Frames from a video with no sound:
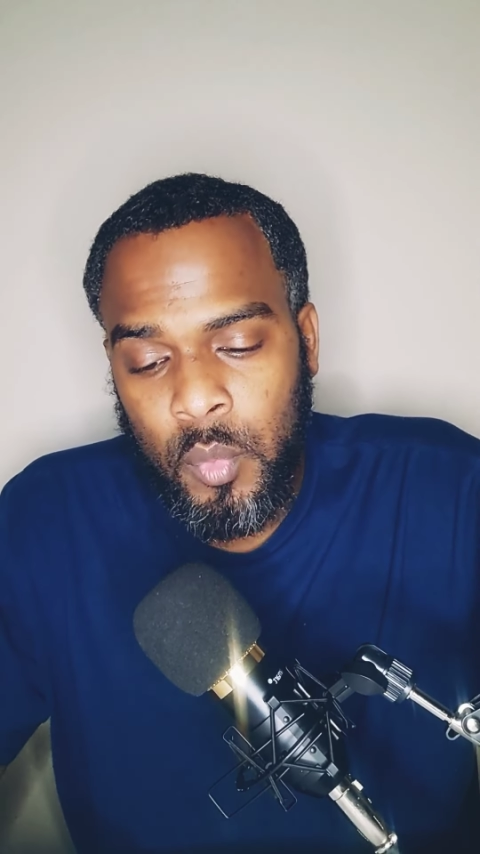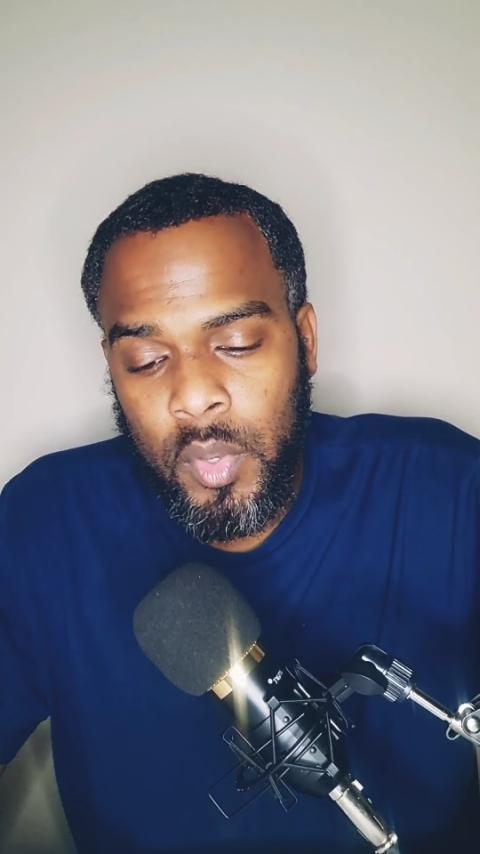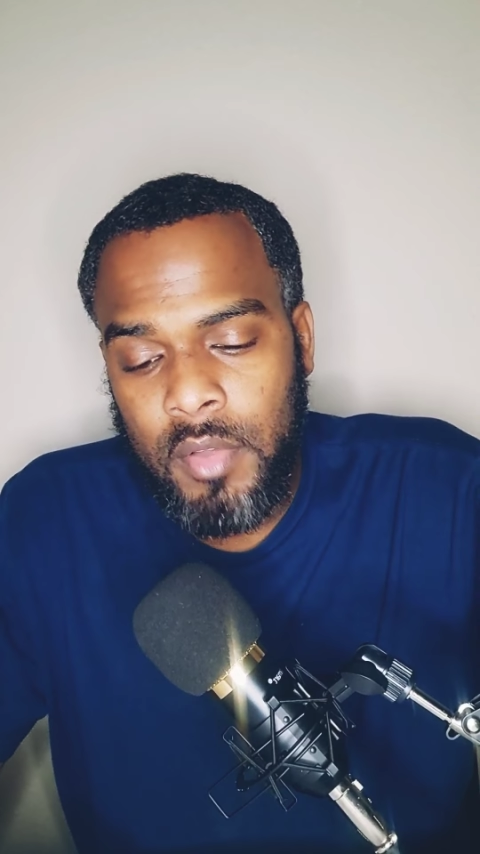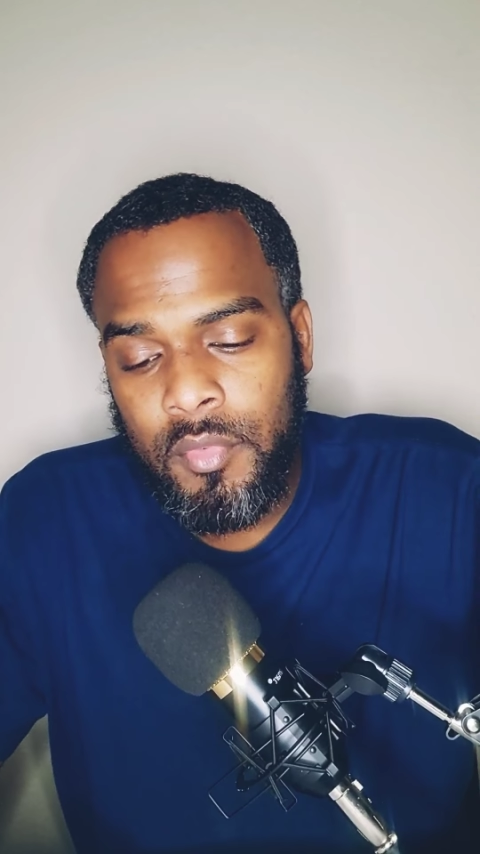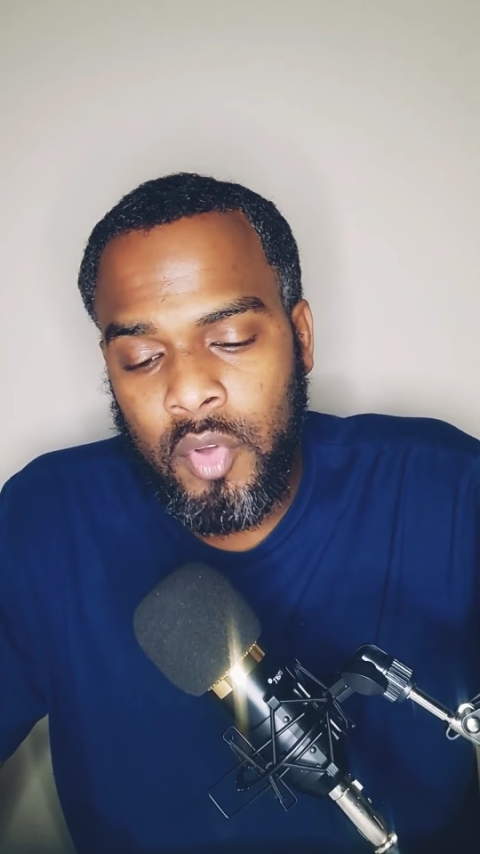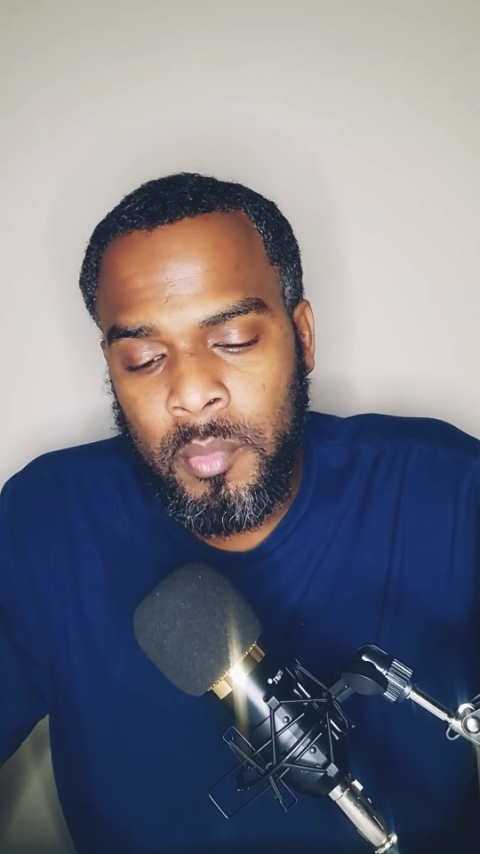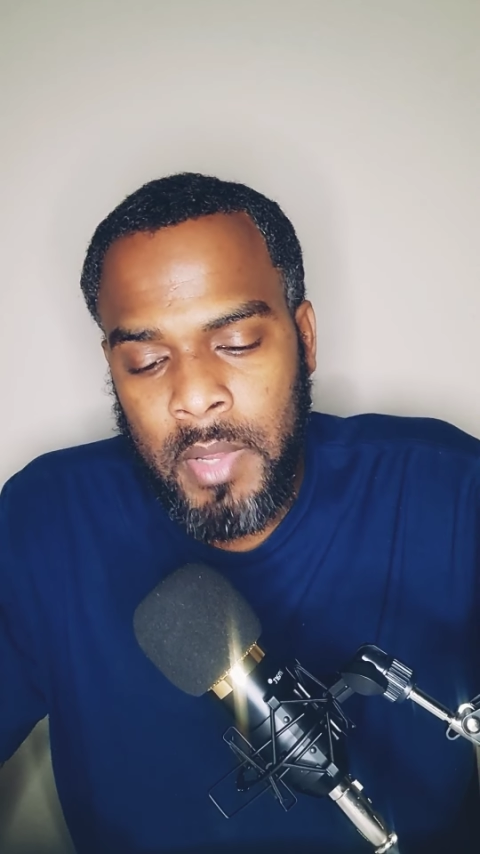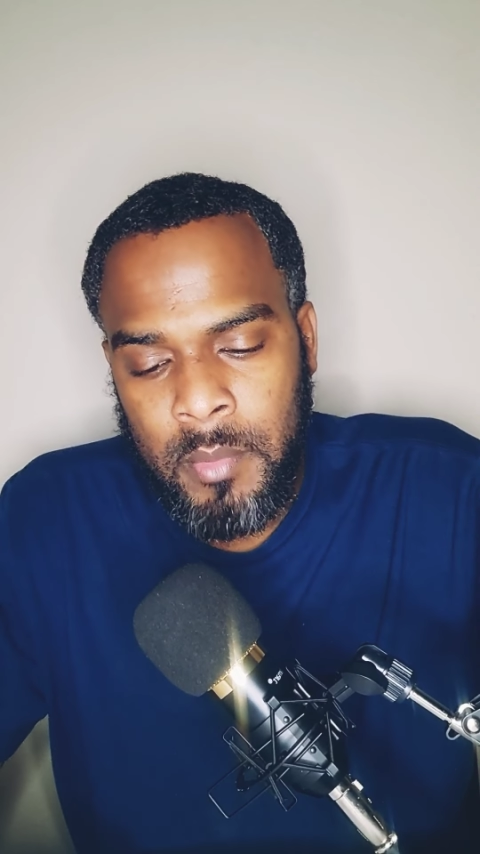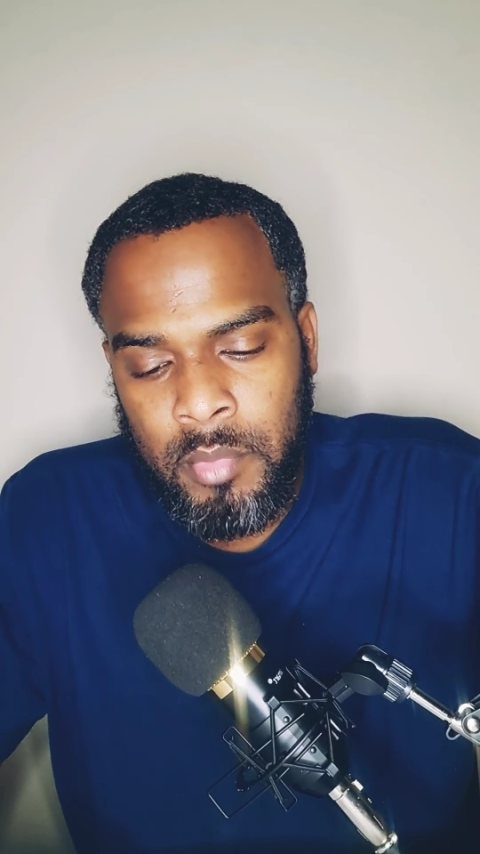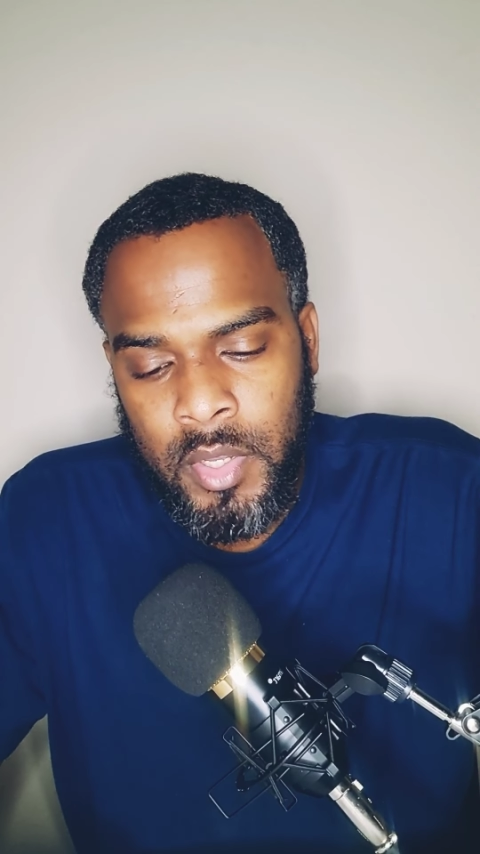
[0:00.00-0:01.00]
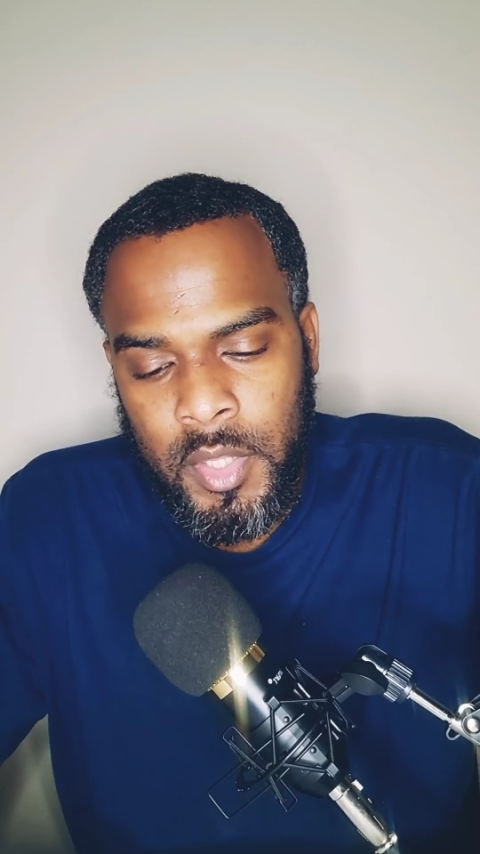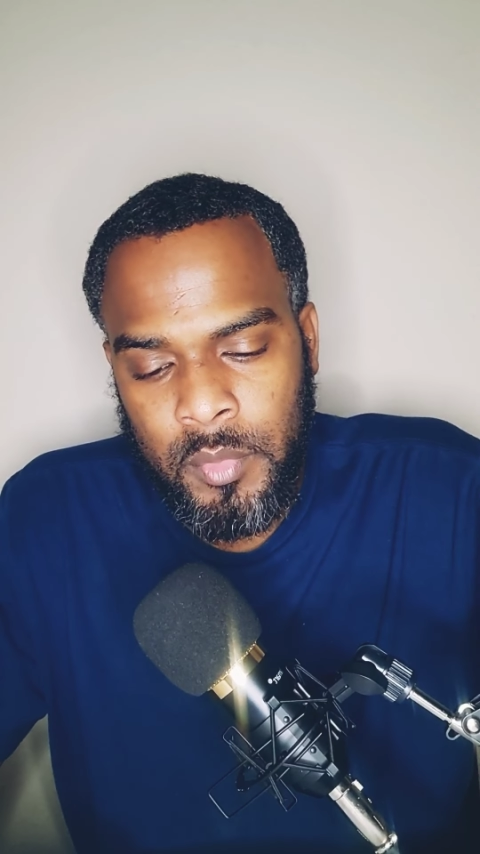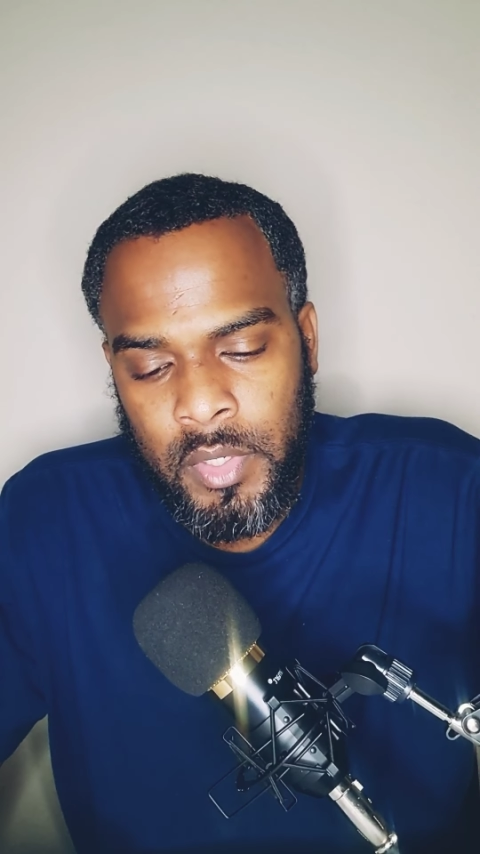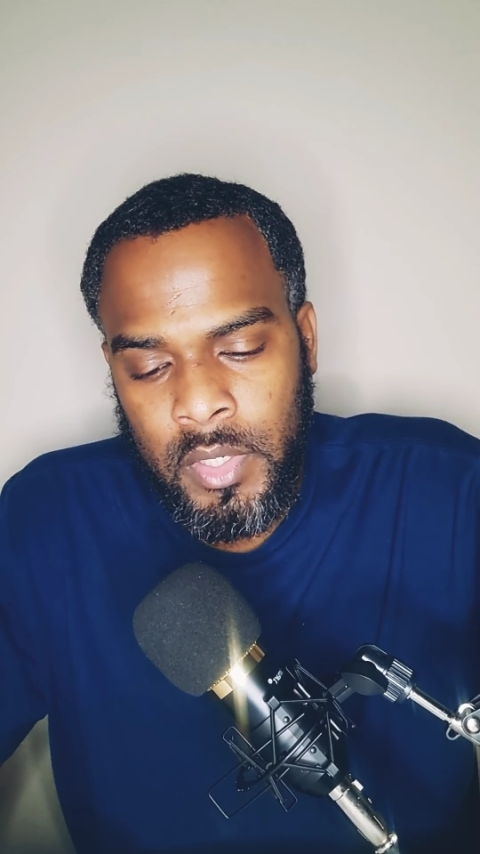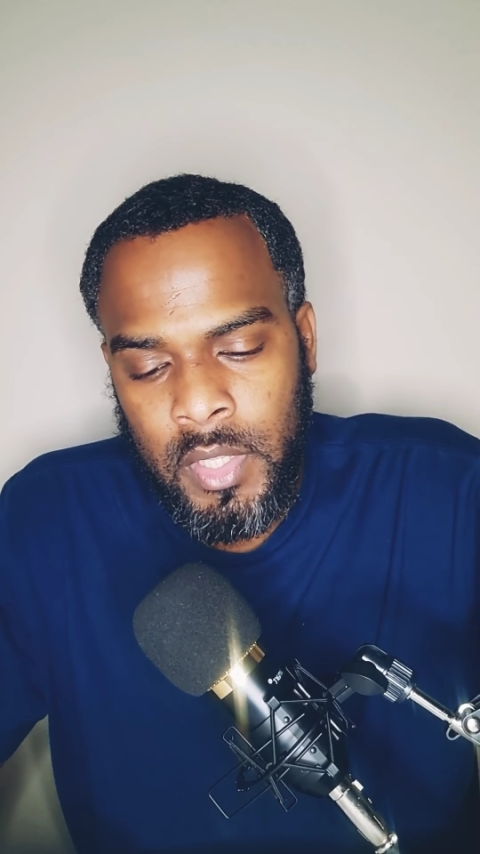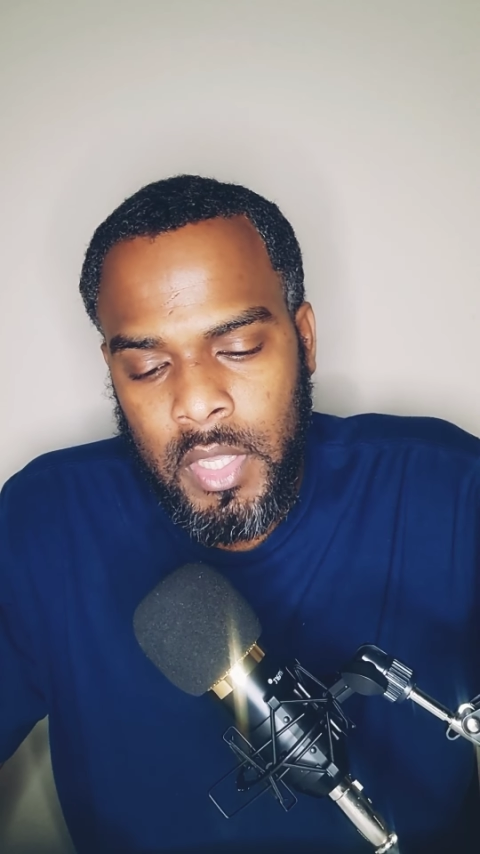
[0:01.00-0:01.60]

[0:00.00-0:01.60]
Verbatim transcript: wherefore, my brethren,